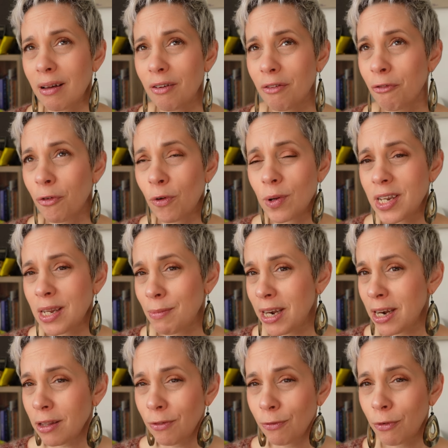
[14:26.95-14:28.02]
40
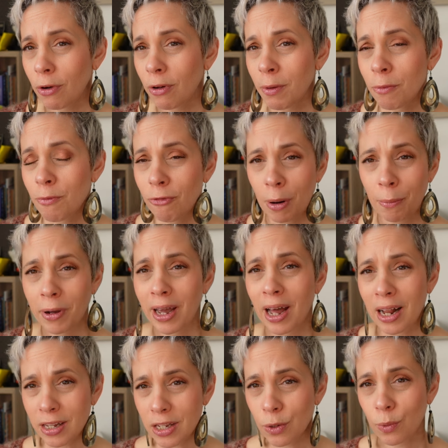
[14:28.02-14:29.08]
minutes from
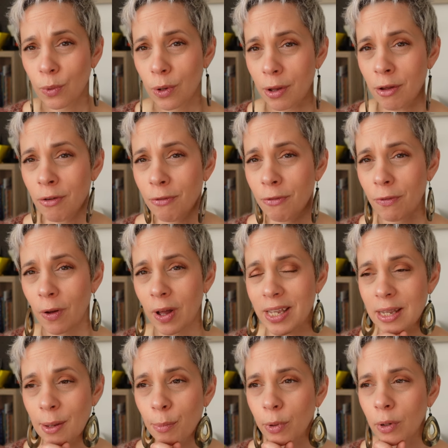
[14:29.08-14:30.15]
Karlsruhe, for
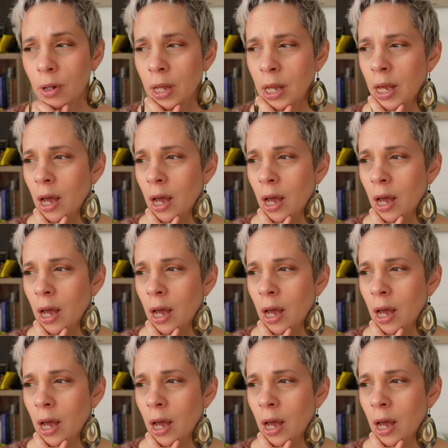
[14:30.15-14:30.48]
example.